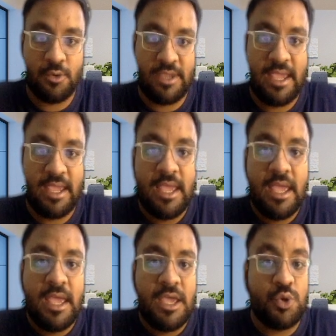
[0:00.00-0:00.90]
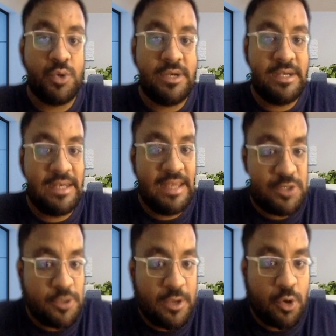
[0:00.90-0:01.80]
Okay, you
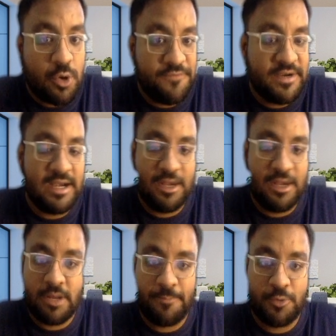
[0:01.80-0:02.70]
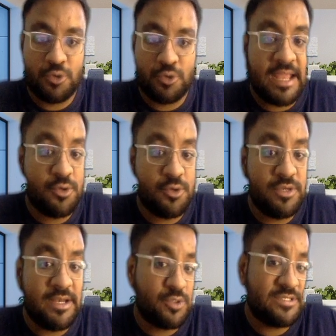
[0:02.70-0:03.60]
need to be confident in your approach, and you
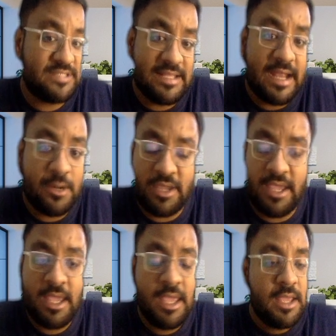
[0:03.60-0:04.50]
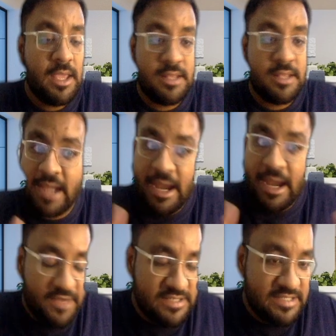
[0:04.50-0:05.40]
need to say that okay, the
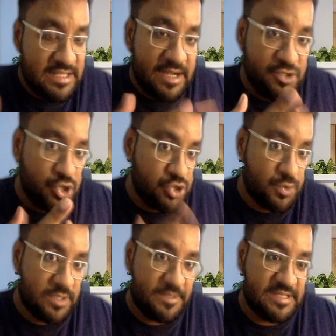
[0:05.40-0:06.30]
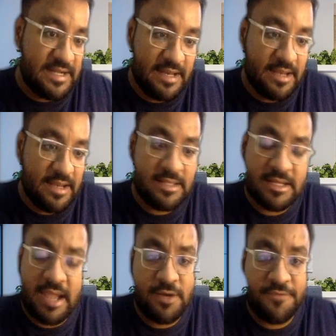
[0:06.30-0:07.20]
kind of injury that Joshua is presenting and the
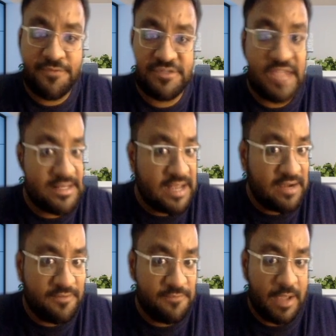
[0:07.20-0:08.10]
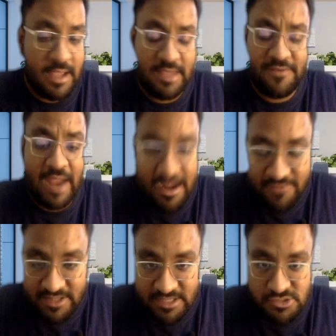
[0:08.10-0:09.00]
kind of chat that I have
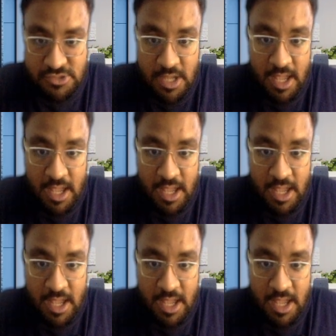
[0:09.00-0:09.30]
had with you,